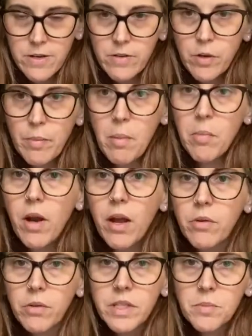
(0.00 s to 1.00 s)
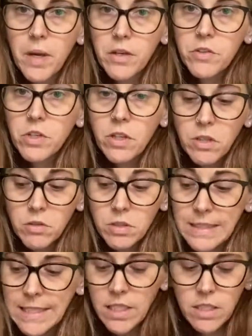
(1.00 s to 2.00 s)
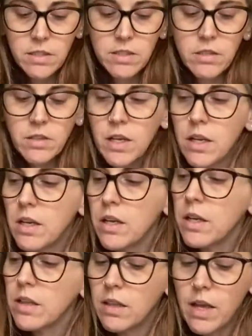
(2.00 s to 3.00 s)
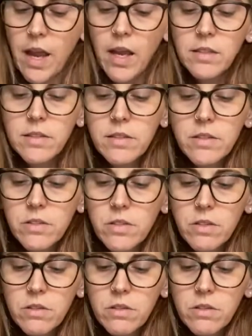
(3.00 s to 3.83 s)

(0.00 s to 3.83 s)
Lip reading: Remember how to respect your glue stick so that it lasts.